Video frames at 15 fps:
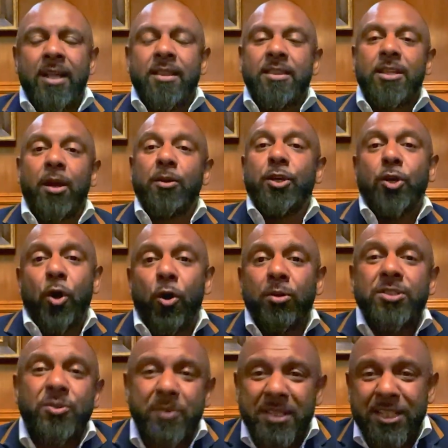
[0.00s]
The only
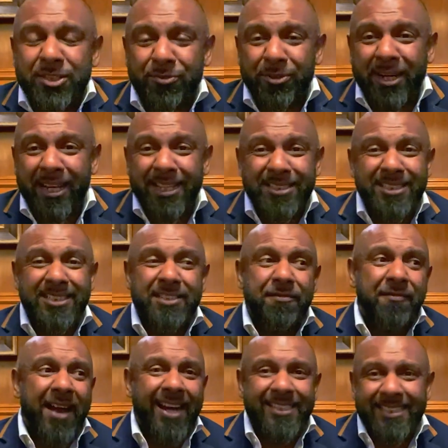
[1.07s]
cons with this really is just the
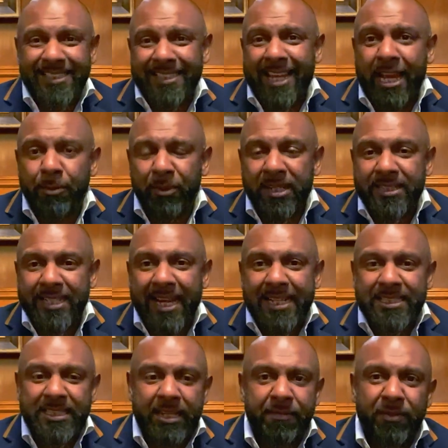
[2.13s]
fact it's labor
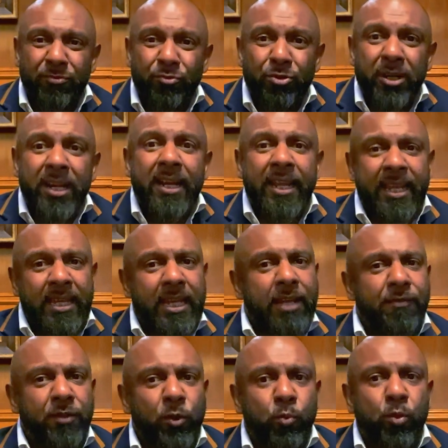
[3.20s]
intensive. And really,
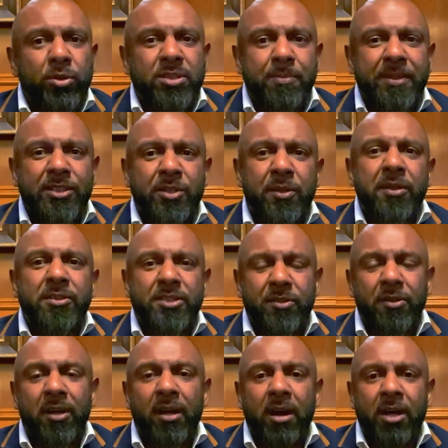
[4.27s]
if you want to be doing this on
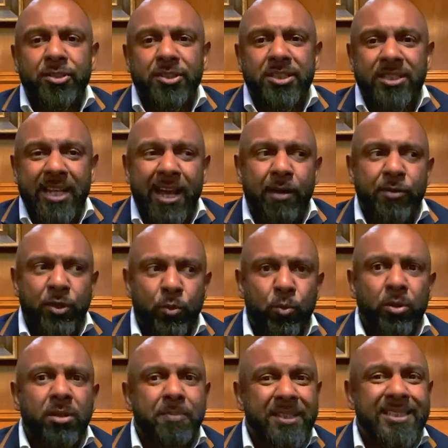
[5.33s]
a larger scale, you
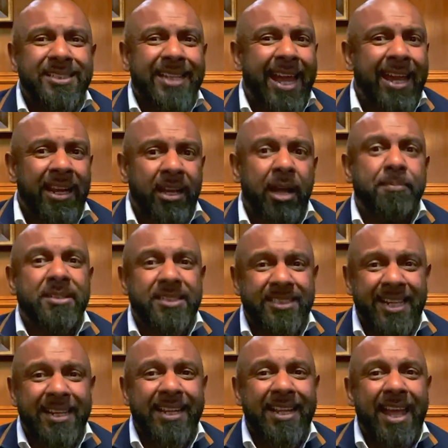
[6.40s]
want to be scaling up to
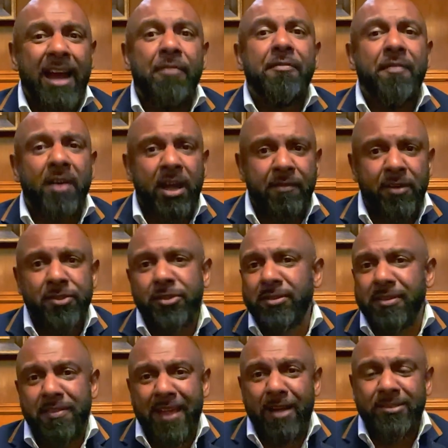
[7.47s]
sending out
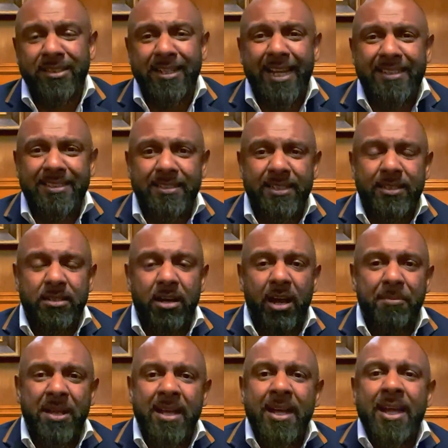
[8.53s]
500,000 letters at a
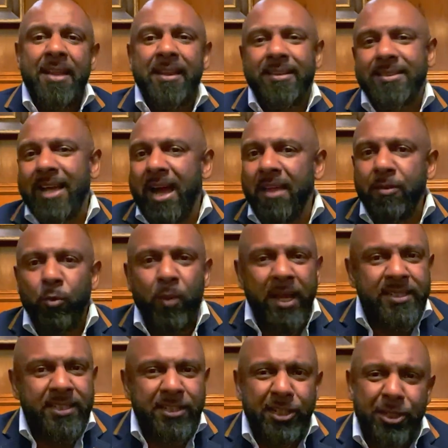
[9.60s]
time. There's other
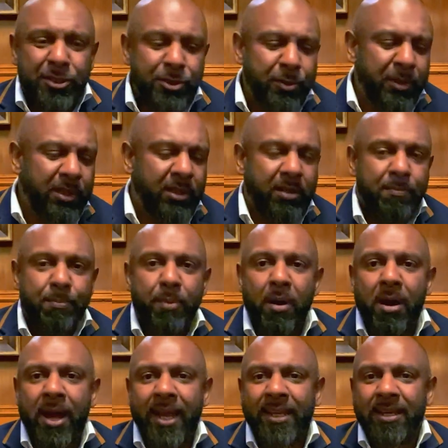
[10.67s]
ways that you can do it. You can
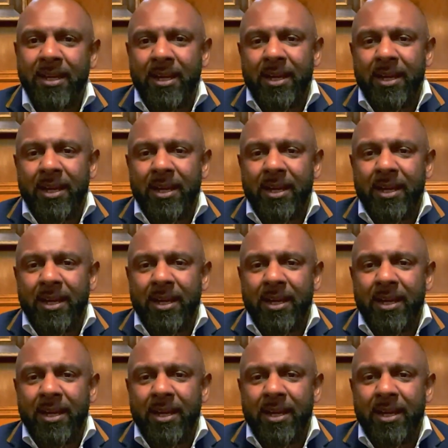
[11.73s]
buy